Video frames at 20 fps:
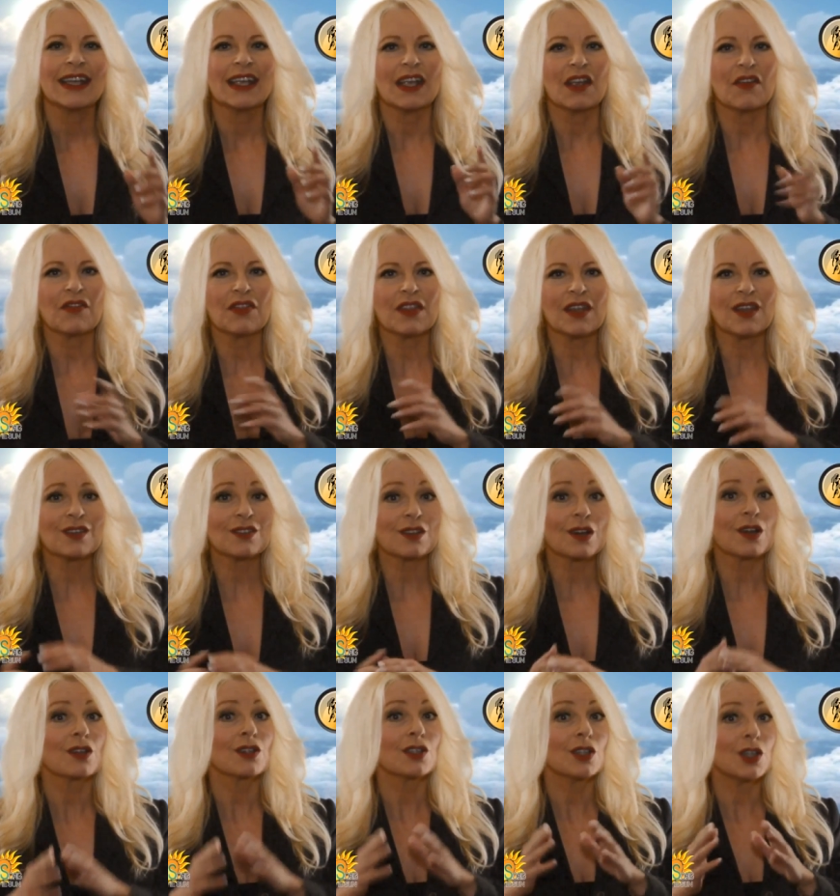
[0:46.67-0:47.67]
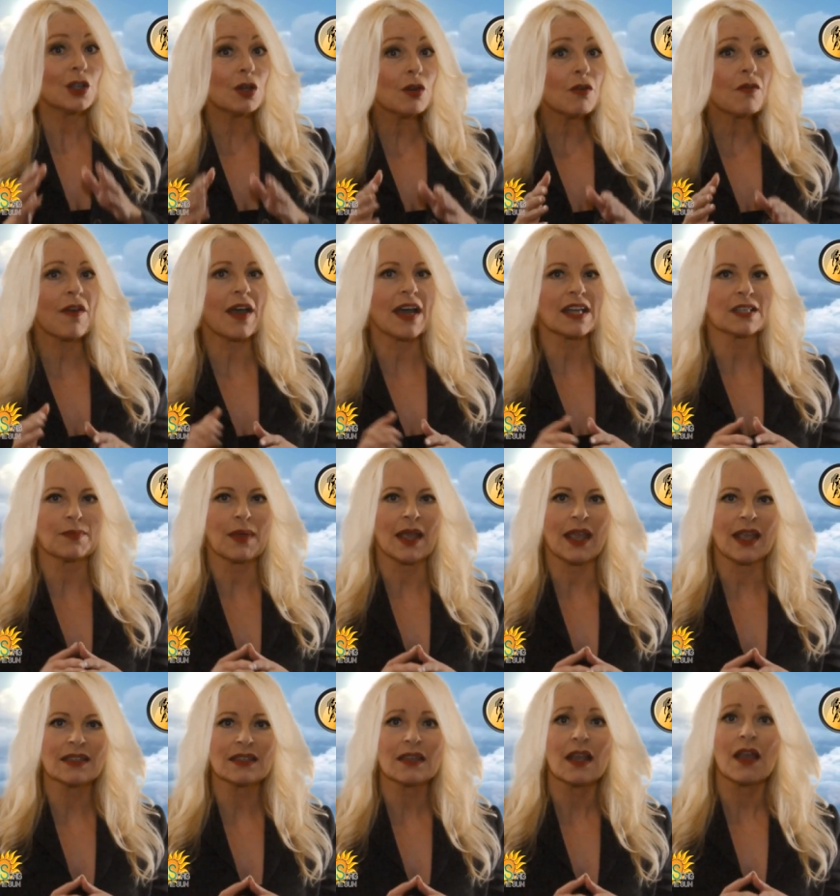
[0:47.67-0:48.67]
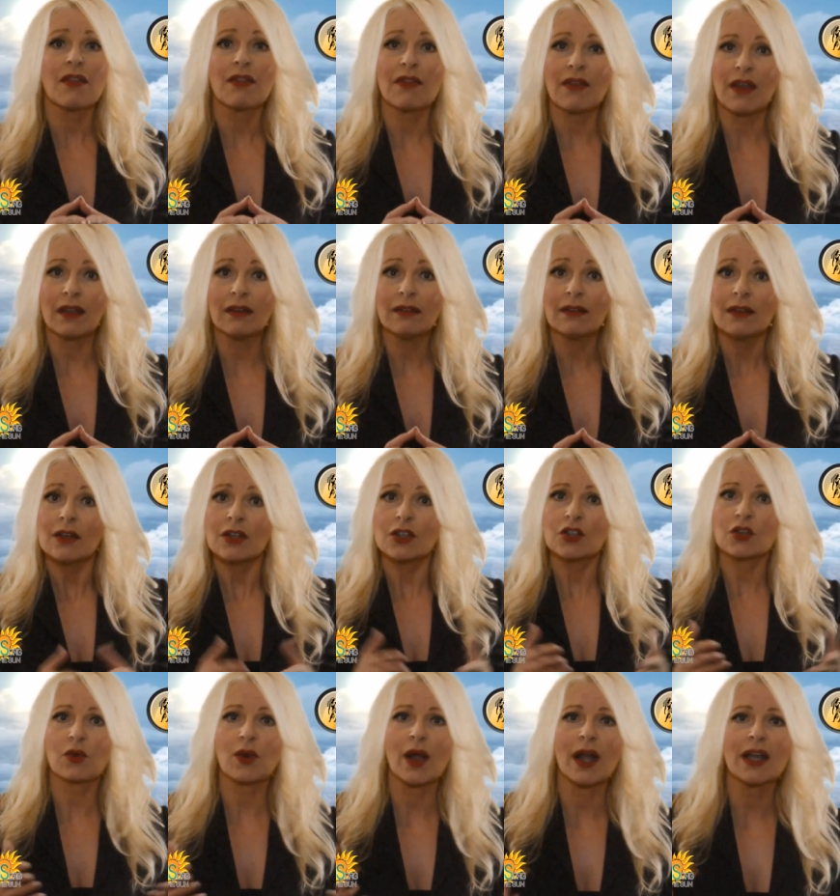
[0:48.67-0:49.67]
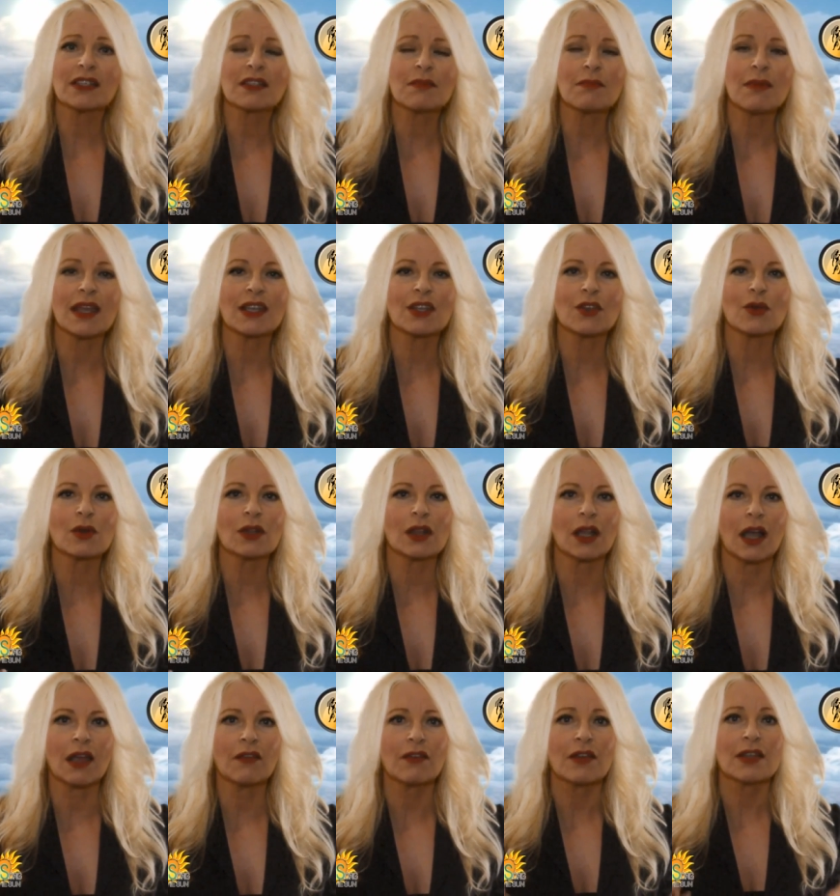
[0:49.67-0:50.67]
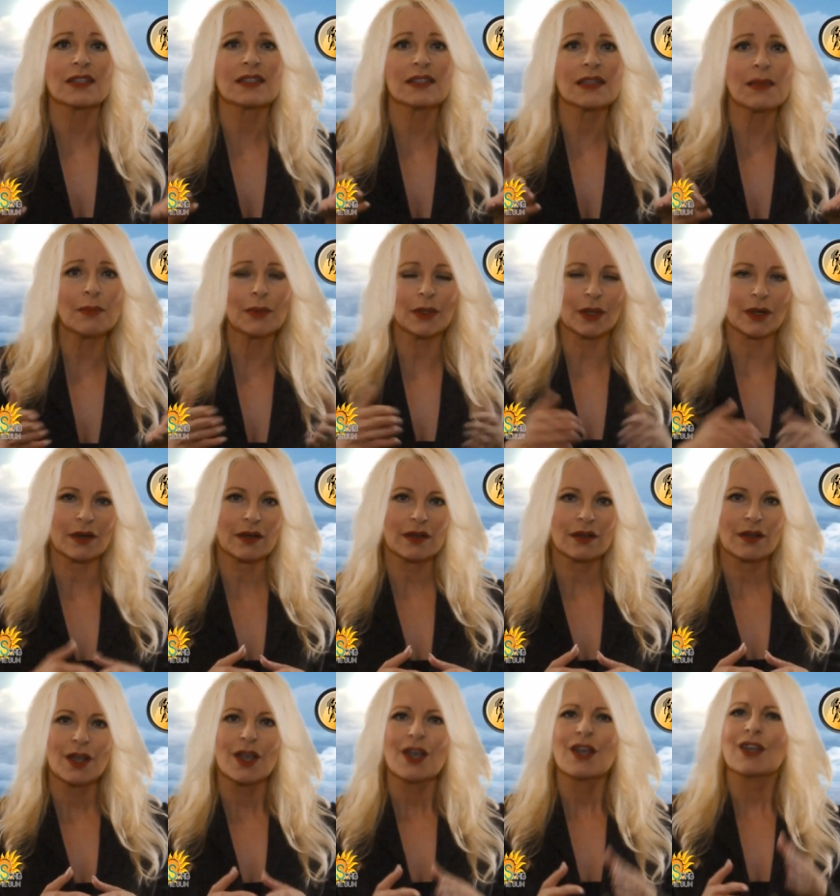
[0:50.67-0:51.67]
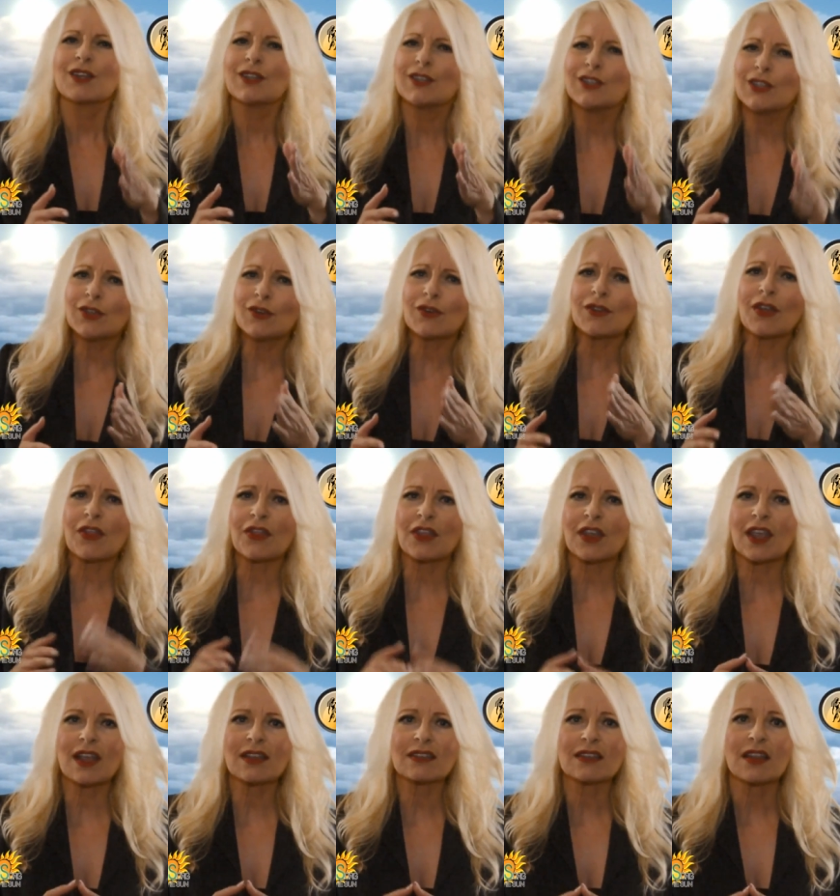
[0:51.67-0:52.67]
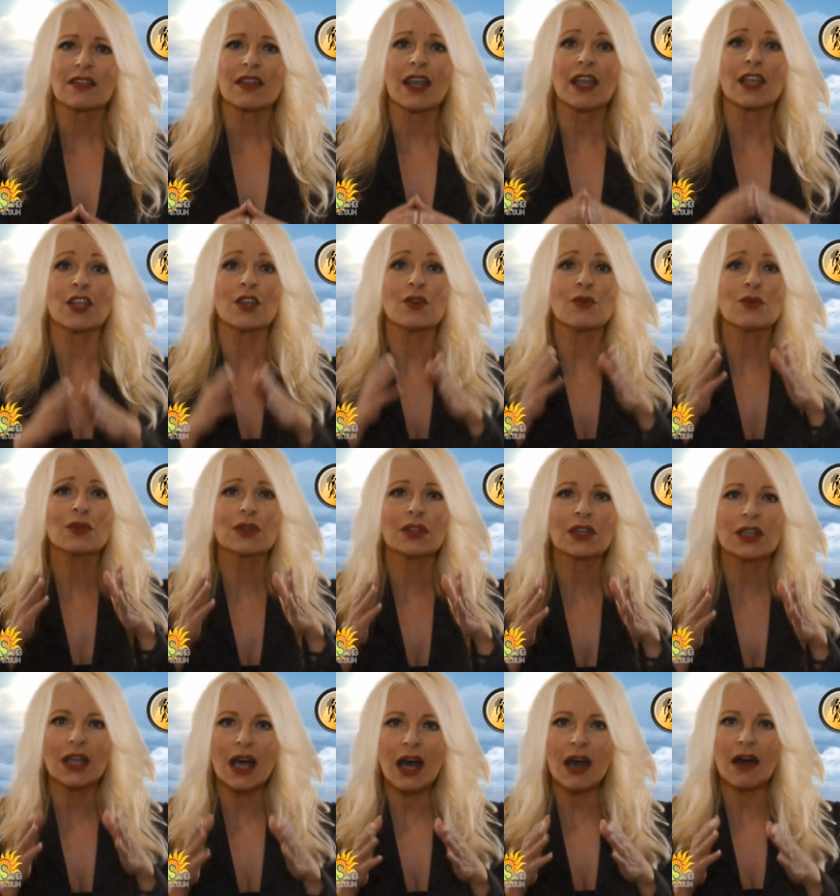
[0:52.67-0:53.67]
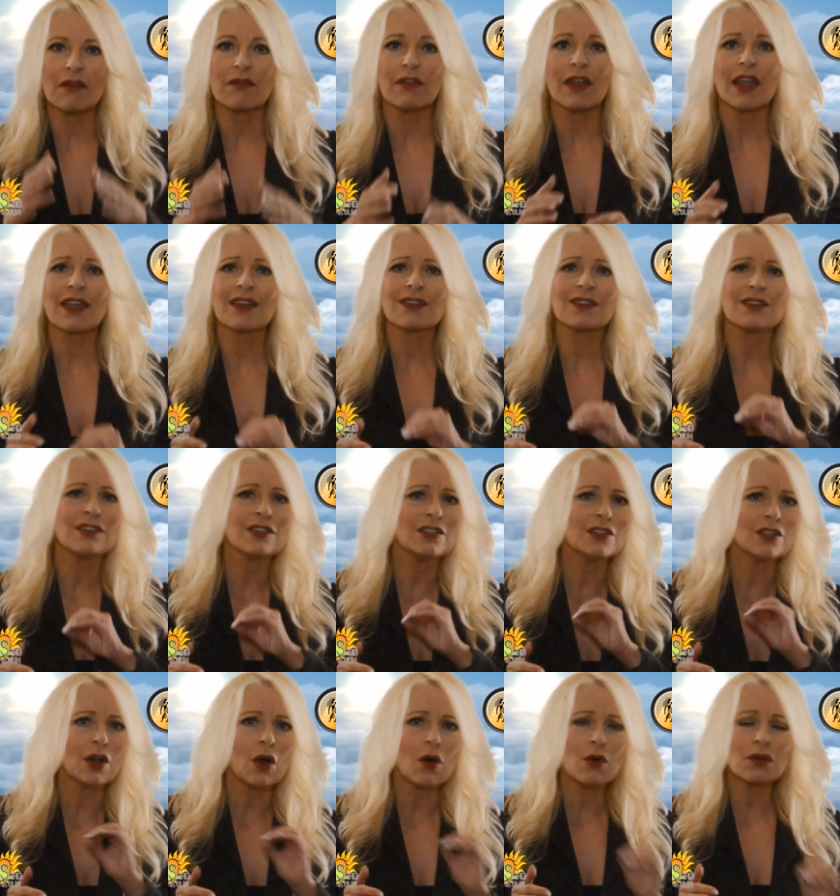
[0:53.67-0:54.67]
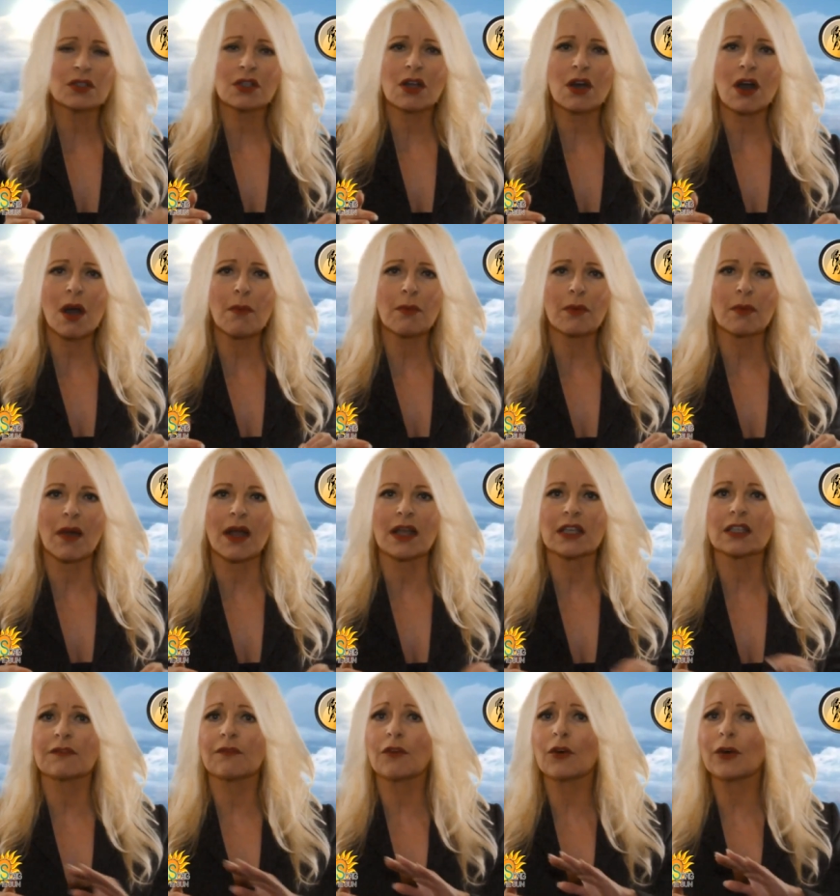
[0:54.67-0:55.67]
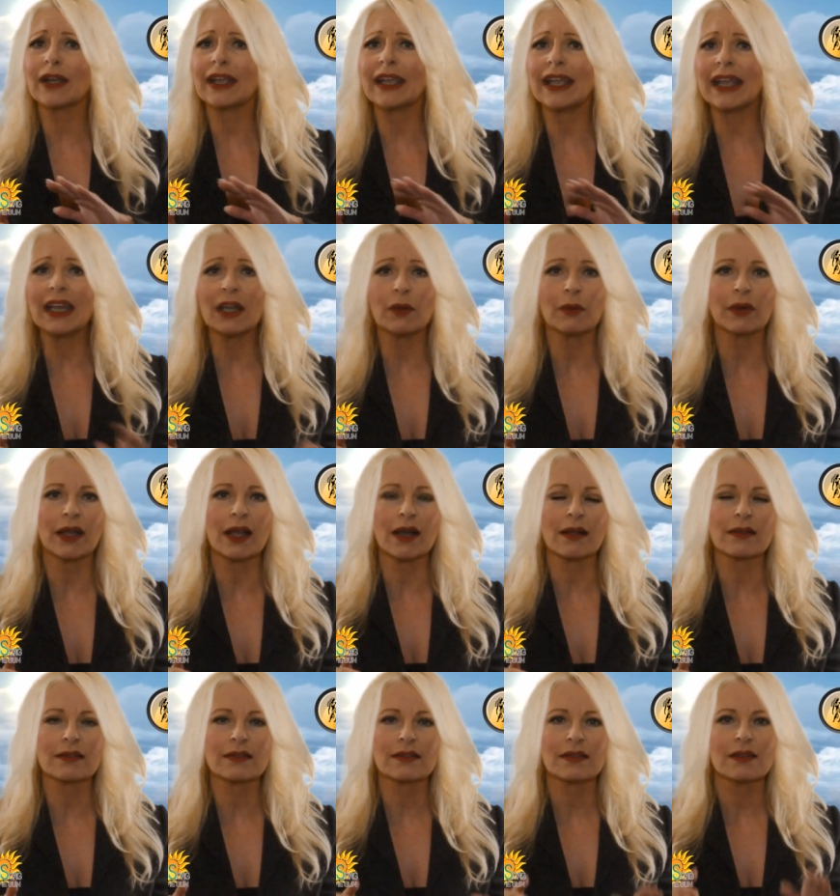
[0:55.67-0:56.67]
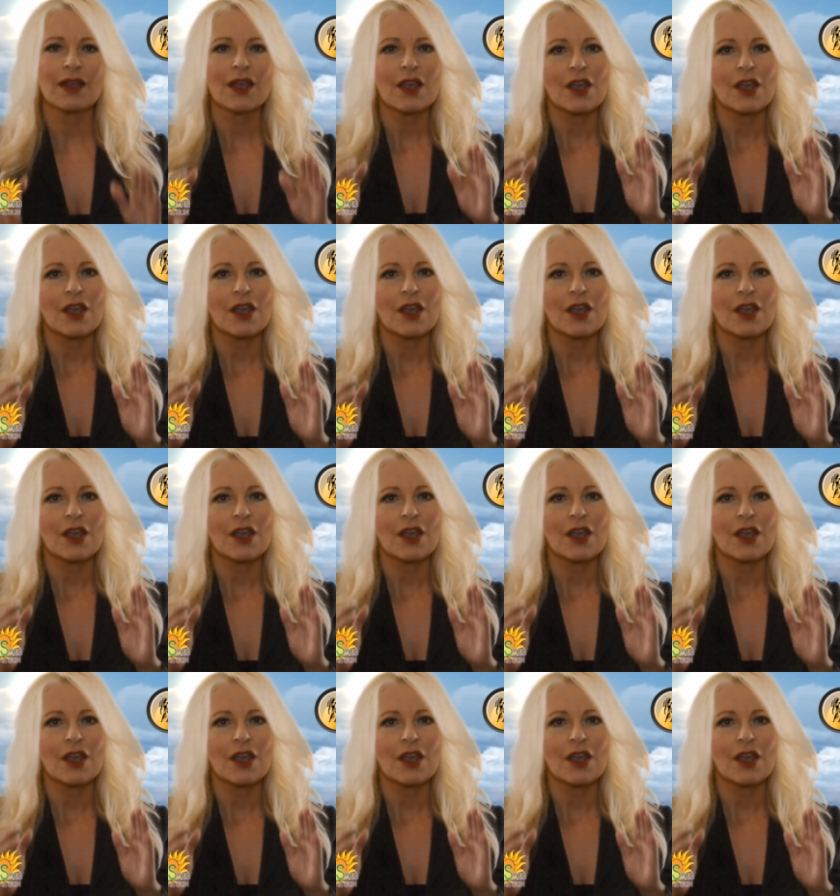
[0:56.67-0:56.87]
If things are too fast-paced, then try to make your life simpler. Do the things that you love and don't compromise for anyone else.